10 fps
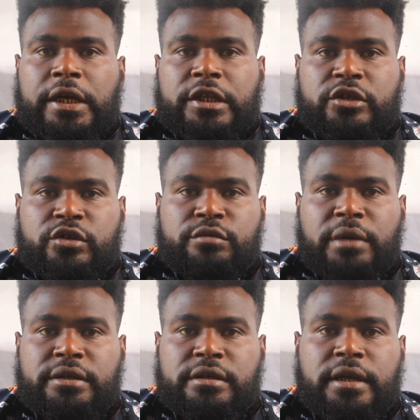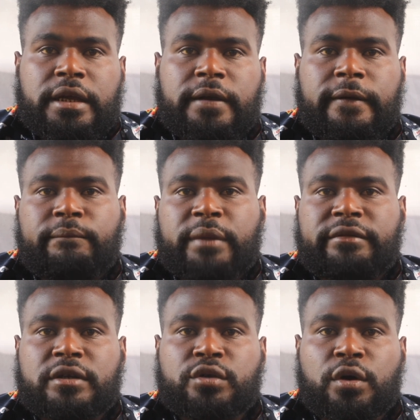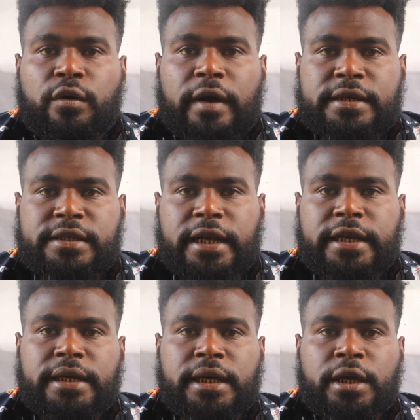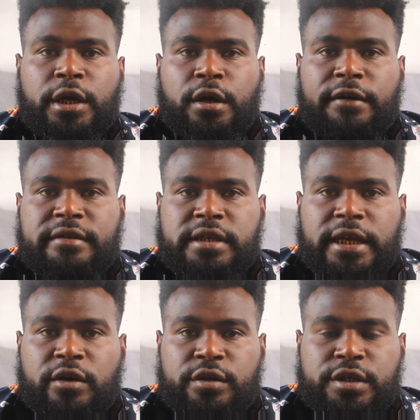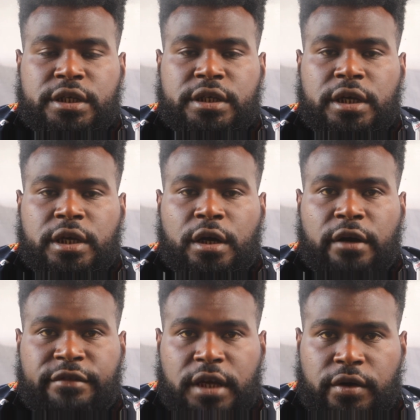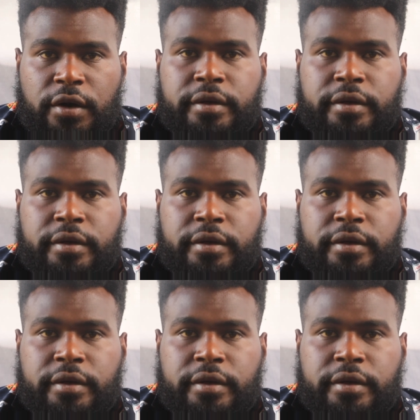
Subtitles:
teachers must have a thorough understanding of the psychology of the crowd.